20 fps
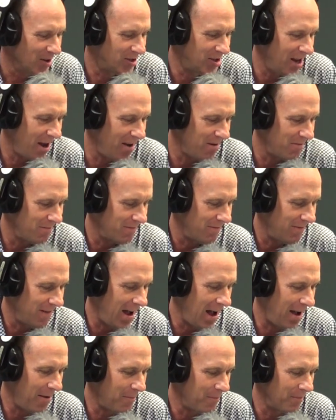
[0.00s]
So
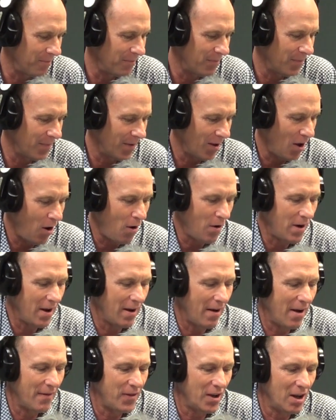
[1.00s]

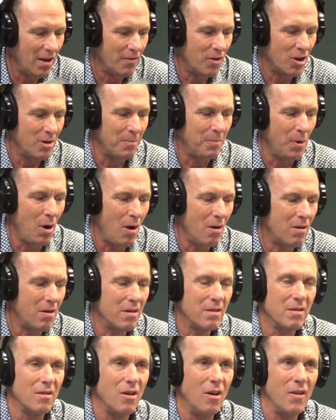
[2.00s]
I think I've got a blog
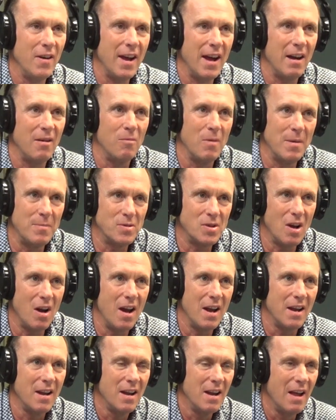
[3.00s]
on our
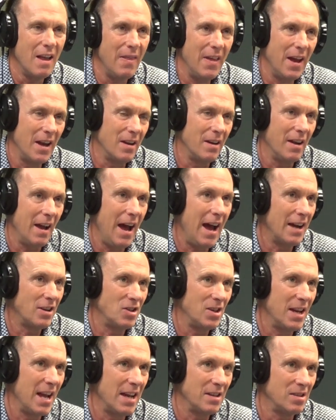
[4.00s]
website that
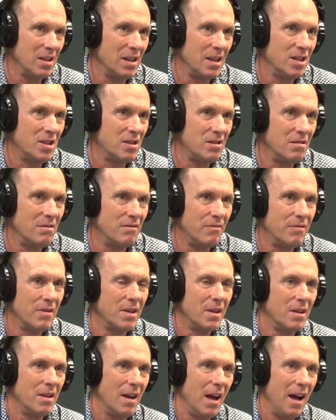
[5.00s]
actually has a list of
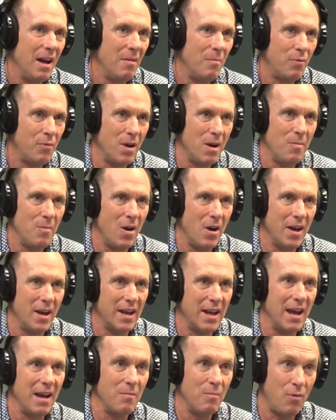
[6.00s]

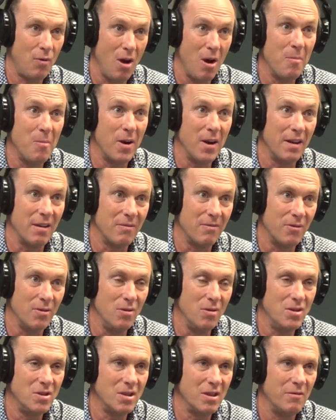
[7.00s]
prebiotic and probiotic
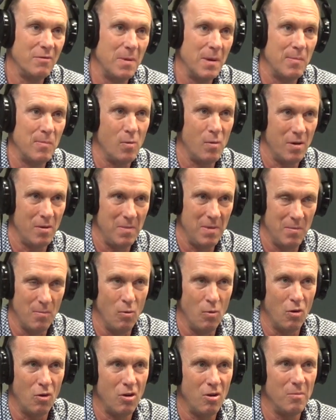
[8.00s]
foods. So if people want a bit
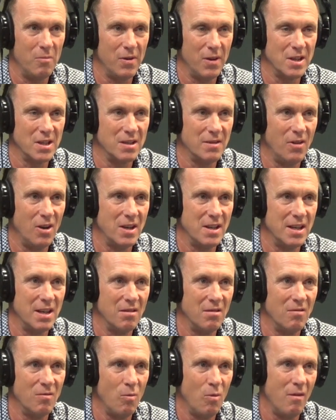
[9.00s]
more comprehensive
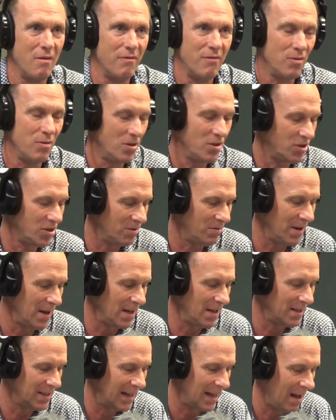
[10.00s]
idea of what foods to
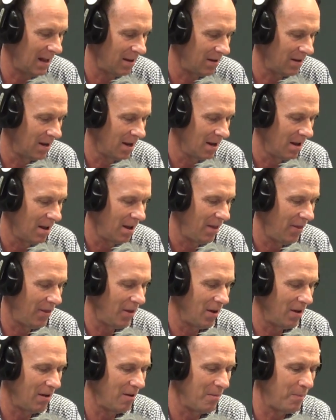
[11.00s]
eat to get
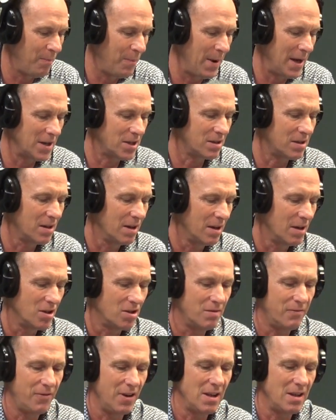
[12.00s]
the best
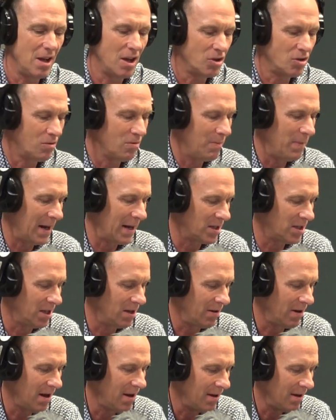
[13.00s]
to feed those good
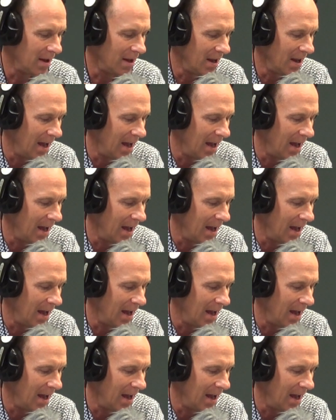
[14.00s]
bacteria,